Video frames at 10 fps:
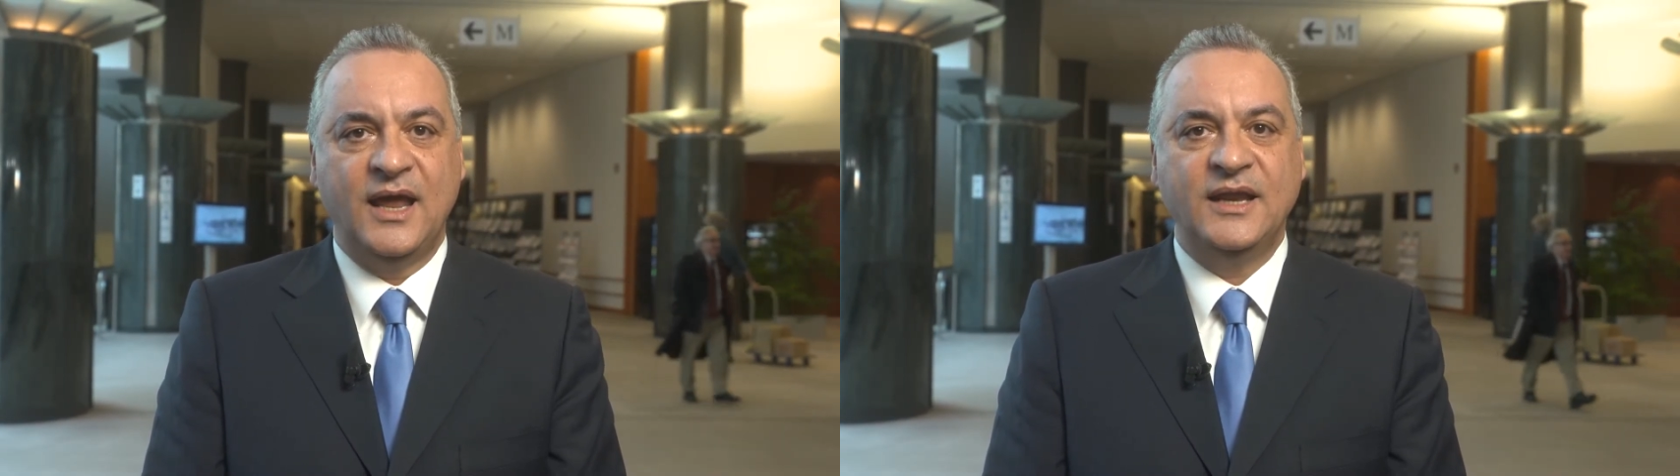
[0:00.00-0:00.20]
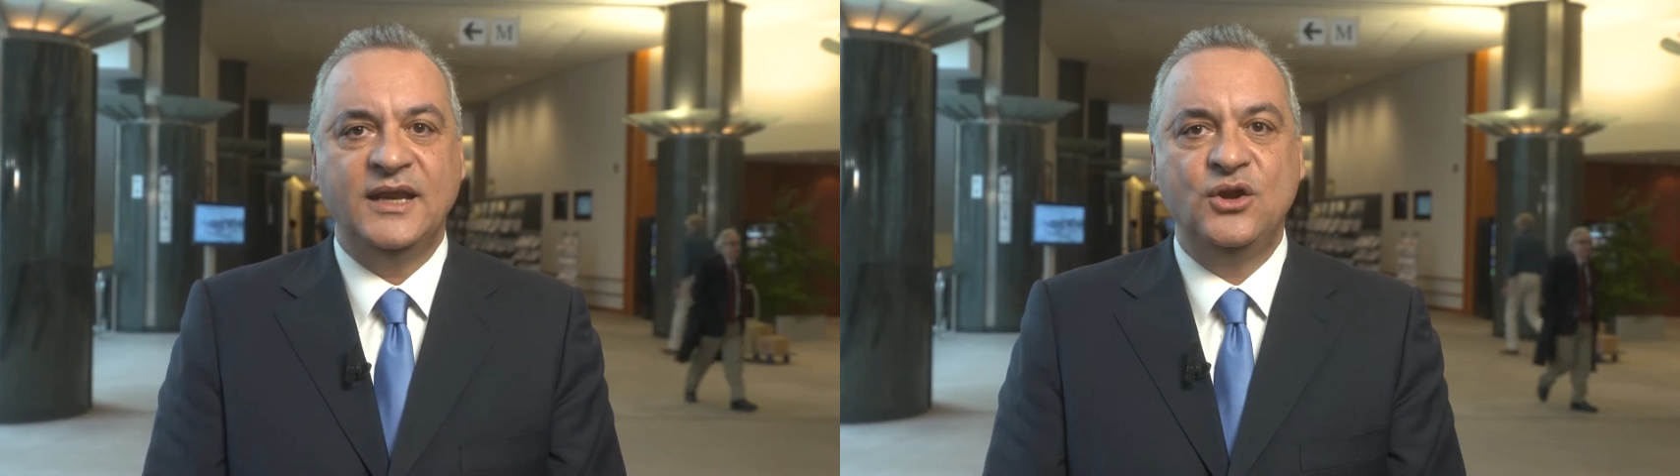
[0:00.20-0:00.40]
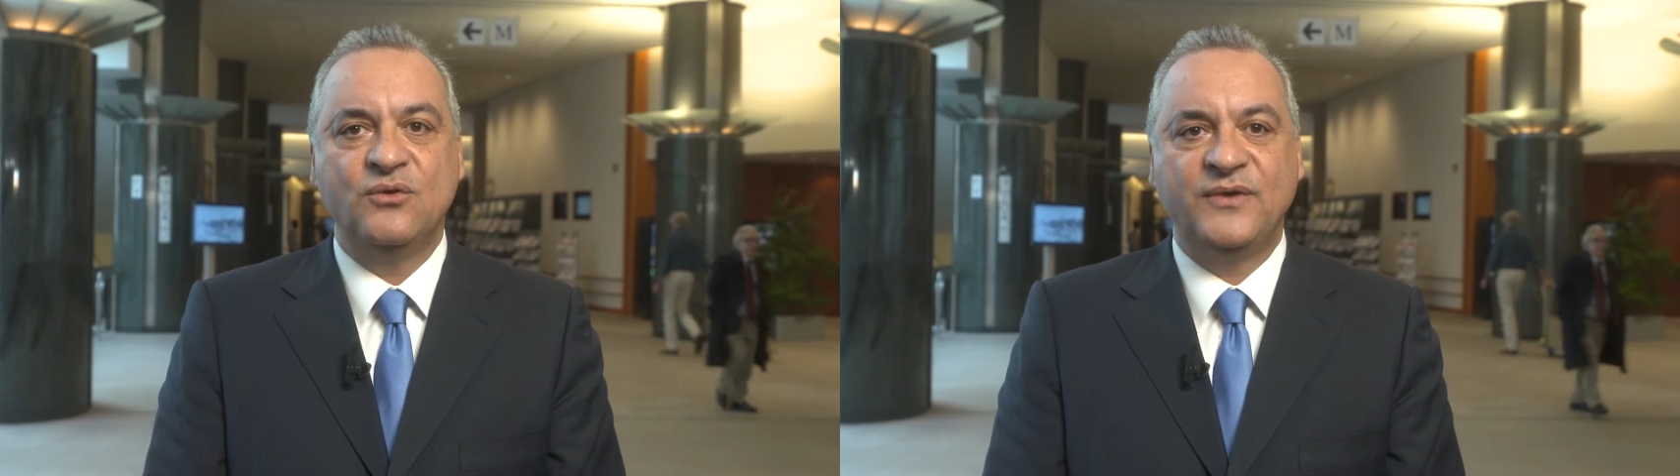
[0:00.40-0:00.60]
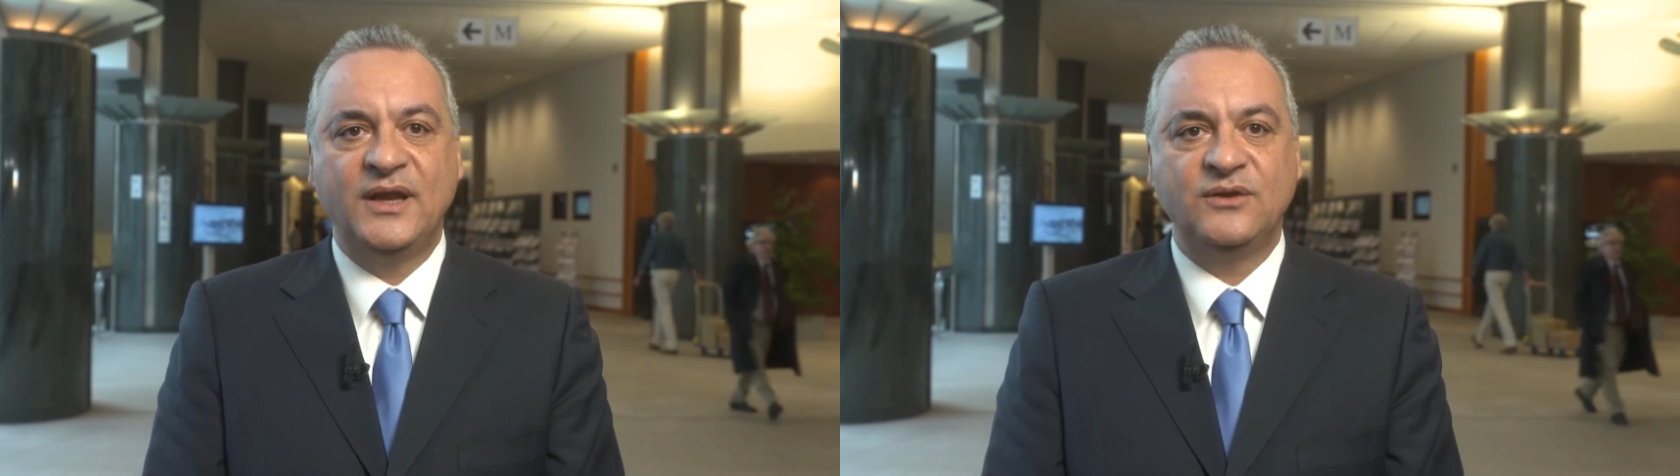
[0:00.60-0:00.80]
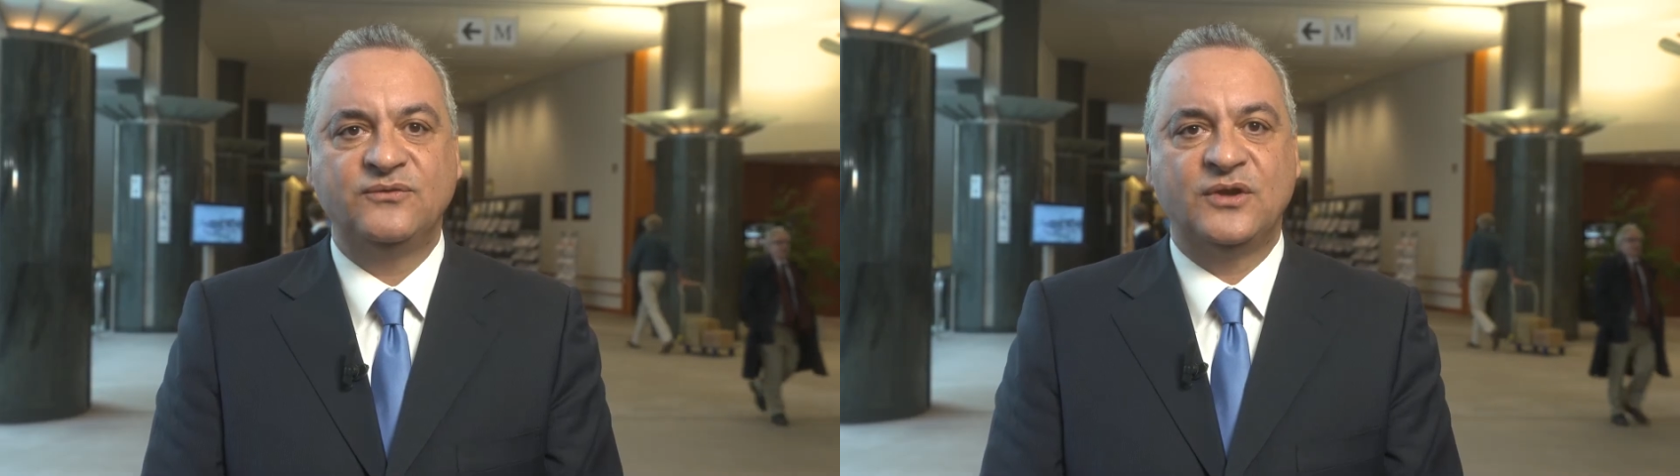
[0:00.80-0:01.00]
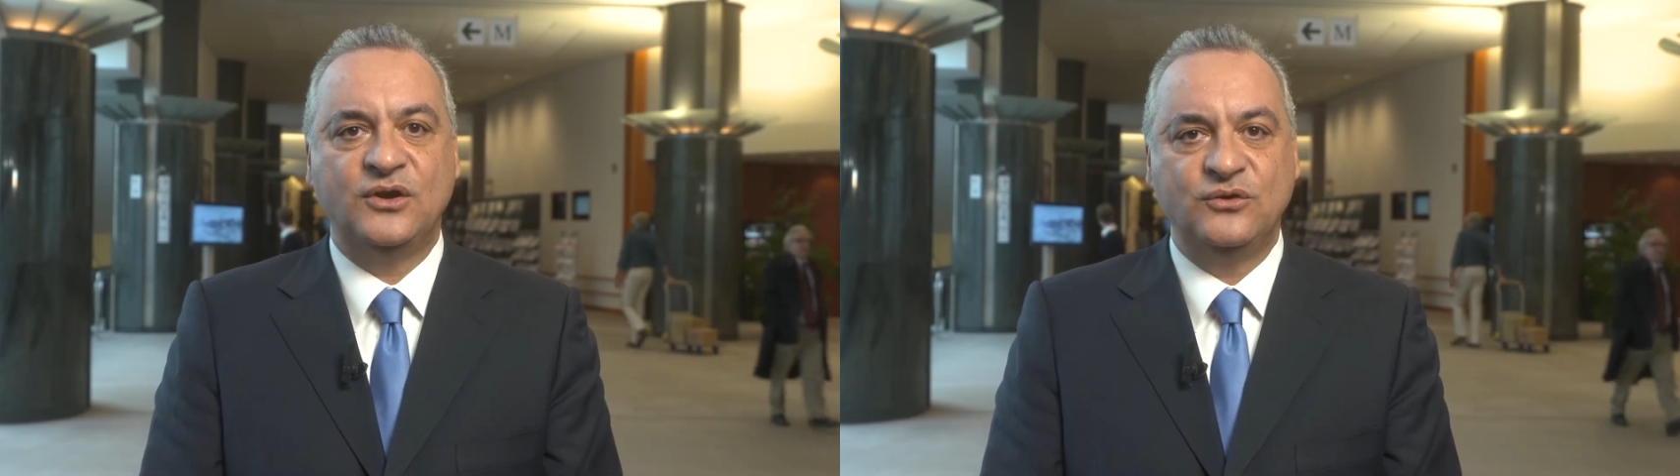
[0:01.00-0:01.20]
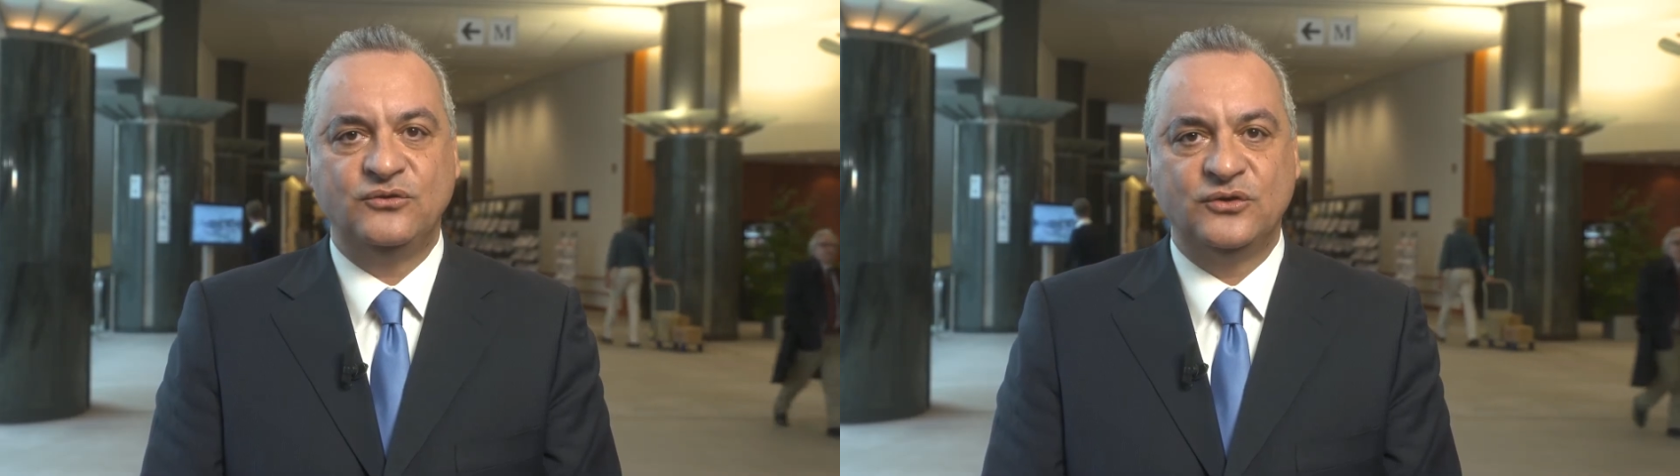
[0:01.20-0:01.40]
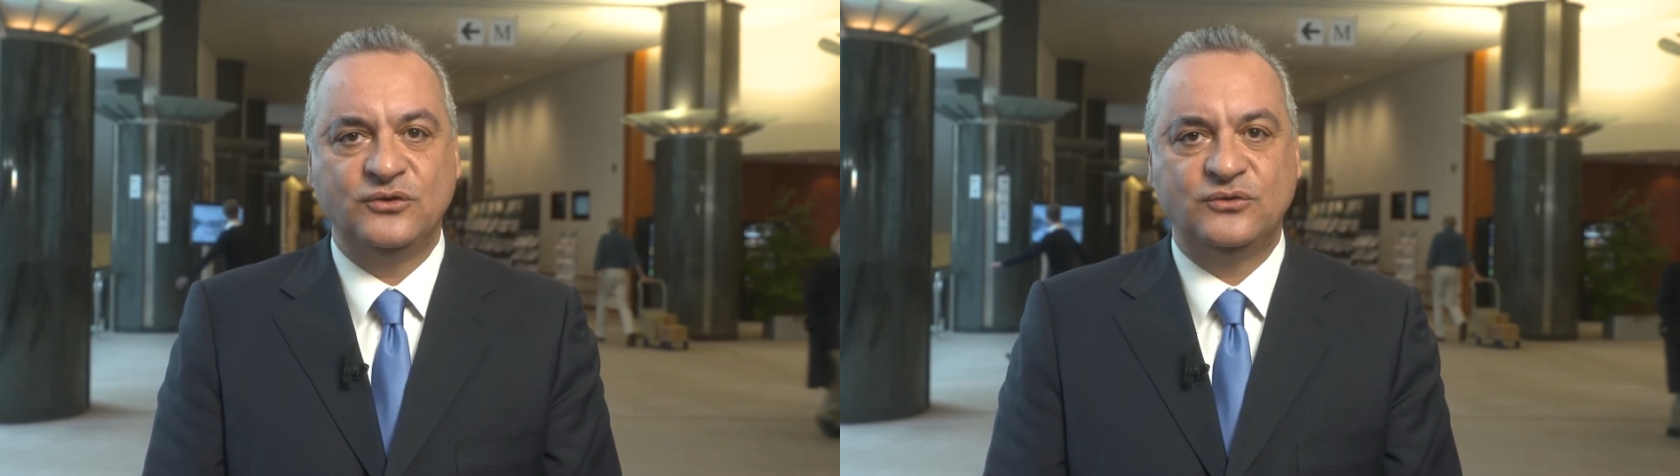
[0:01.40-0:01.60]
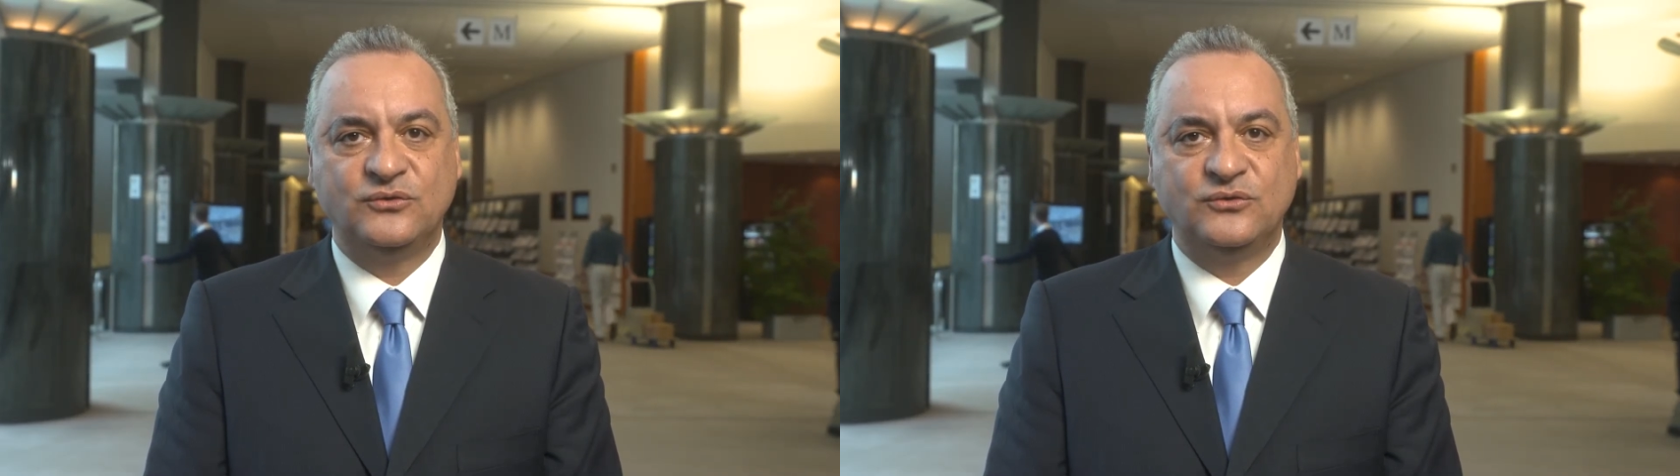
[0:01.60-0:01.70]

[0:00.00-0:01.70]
and innovative solutions